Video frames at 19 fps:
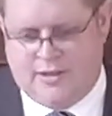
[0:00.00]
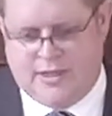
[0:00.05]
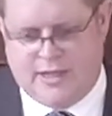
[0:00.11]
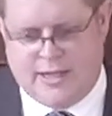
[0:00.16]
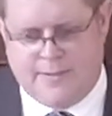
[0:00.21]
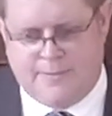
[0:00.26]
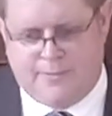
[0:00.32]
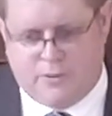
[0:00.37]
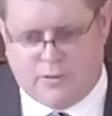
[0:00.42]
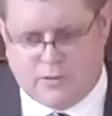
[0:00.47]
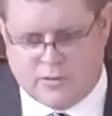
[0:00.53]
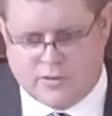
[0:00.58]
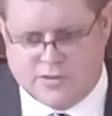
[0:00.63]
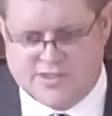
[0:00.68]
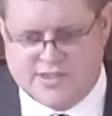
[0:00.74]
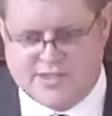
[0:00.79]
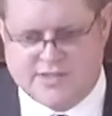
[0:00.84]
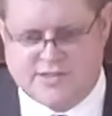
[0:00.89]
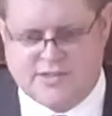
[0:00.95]
he
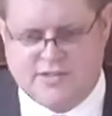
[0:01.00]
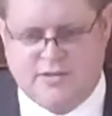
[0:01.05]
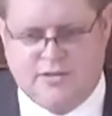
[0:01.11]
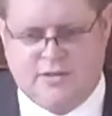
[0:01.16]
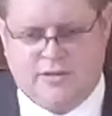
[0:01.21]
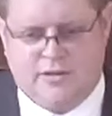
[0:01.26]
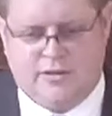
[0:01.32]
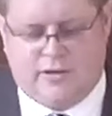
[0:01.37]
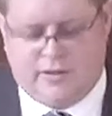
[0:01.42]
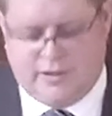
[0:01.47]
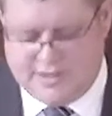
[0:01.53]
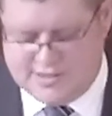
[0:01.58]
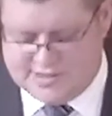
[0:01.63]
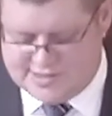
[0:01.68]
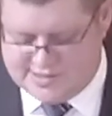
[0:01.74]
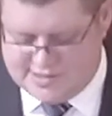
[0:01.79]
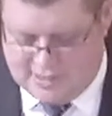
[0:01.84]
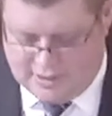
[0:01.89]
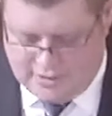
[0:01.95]
pours it on his
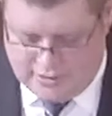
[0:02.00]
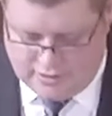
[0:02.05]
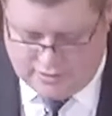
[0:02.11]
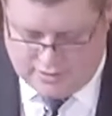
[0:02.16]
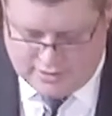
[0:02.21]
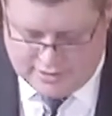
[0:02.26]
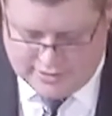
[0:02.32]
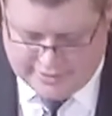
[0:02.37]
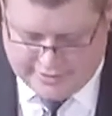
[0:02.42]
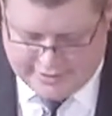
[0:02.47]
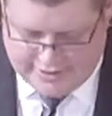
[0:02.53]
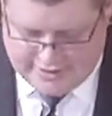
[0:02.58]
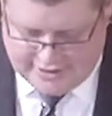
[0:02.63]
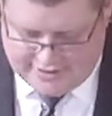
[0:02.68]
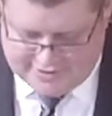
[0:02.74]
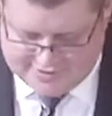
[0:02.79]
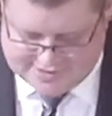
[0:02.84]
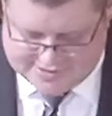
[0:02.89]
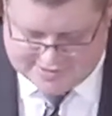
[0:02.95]
Son
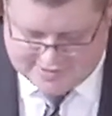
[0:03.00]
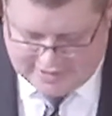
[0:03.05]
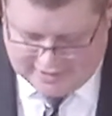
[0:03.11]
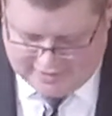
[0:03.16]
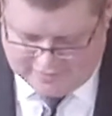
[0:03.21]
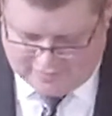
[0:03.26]
instead.